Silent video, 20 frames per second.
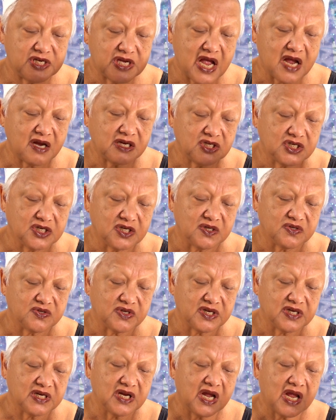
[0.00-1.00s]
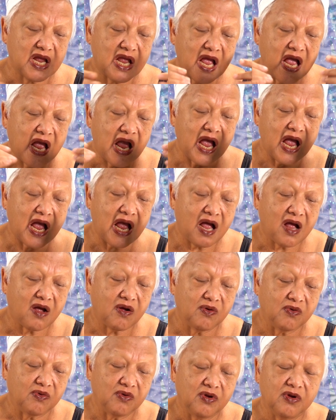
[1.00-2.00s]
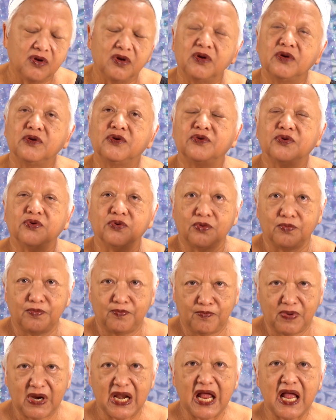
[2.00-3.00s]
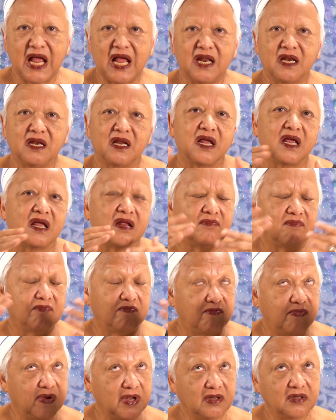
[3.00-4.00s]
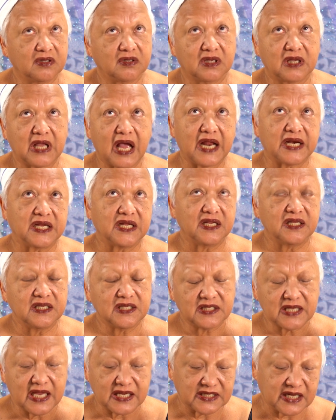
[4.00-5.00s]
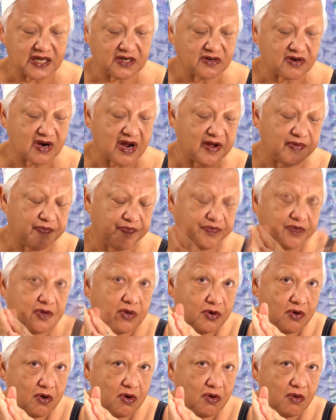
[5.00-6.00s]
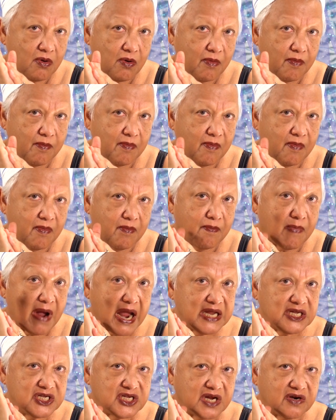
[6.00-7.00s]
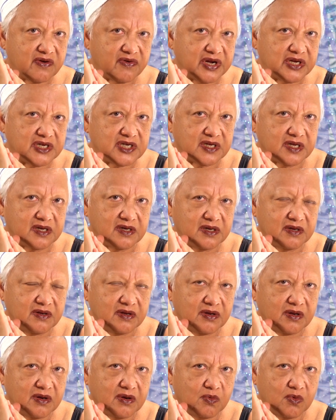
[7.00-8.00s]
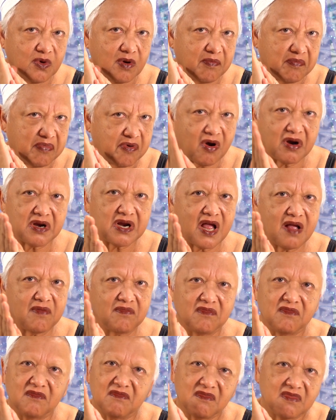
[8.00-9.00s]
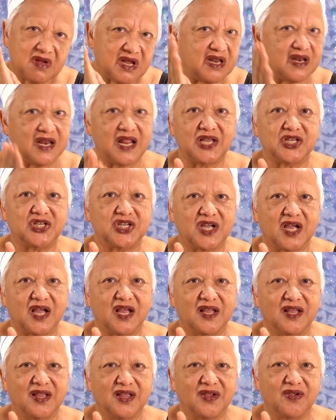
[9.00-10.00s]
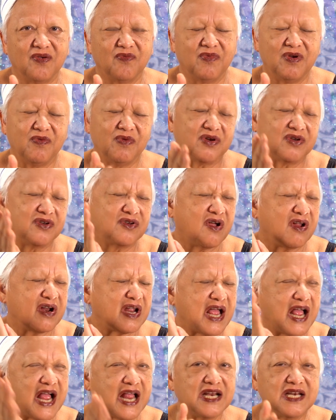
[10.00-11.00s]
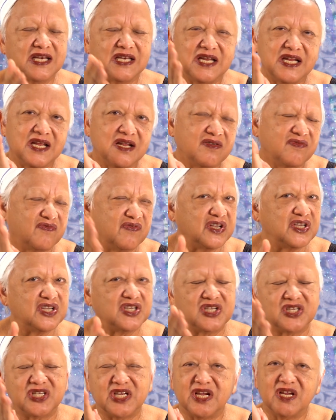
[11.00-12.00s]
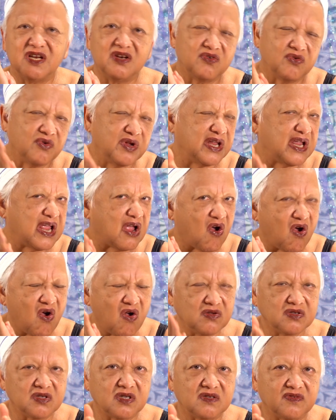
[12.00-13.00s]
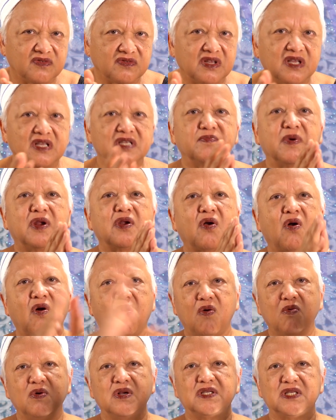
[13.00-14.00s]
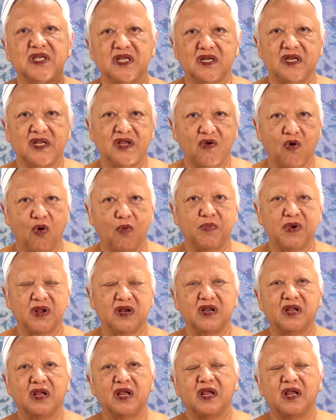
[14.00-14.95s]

young children how to plant and build gardens, etc. You know, my generation were brought up in nature. We were taught hunting, fishing, doing all sorts of things, but always in the open.